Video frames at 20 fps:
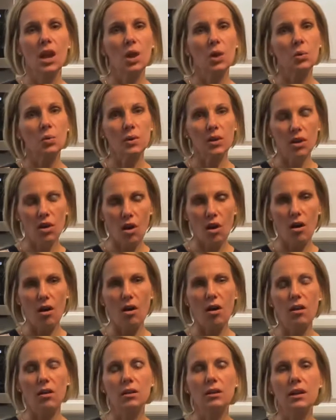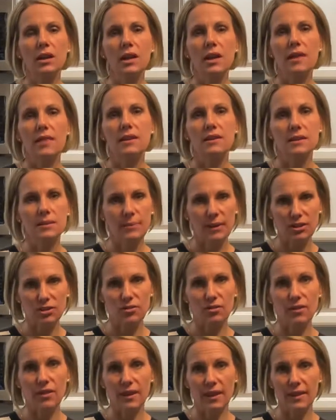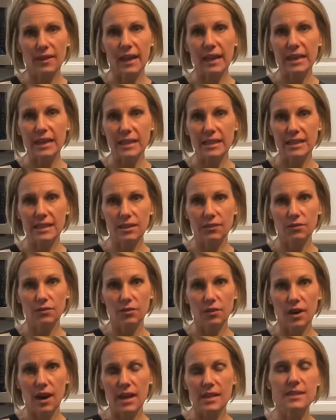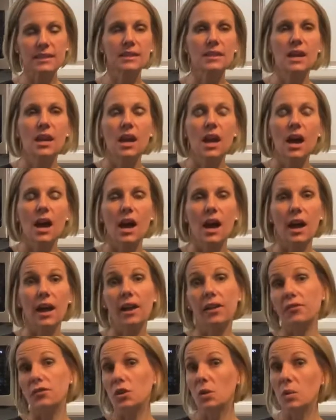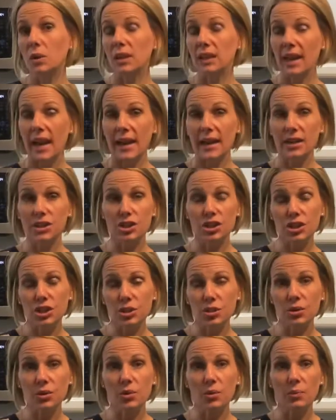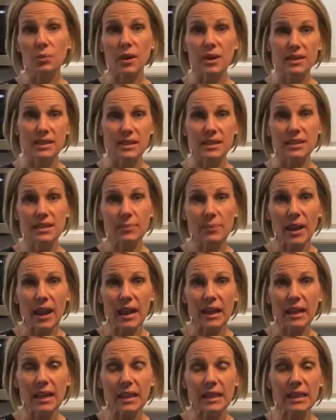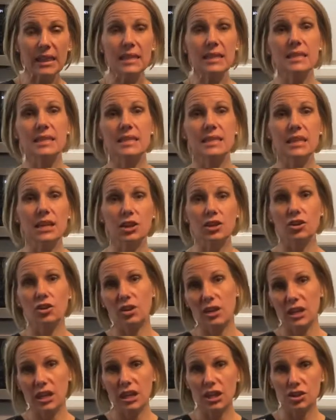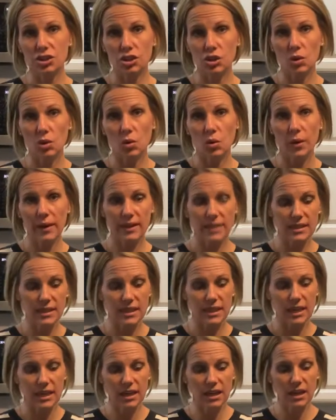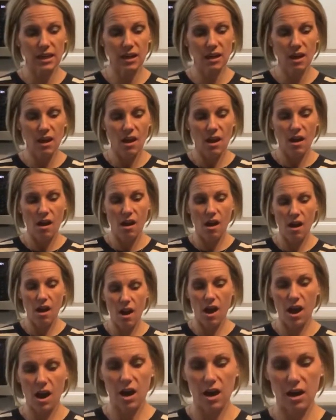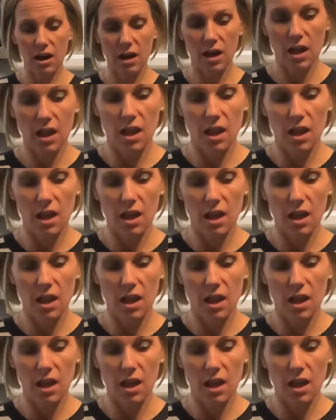recall the special thing that he did for us. If you would like to participate in this, the ingredients you're going to need are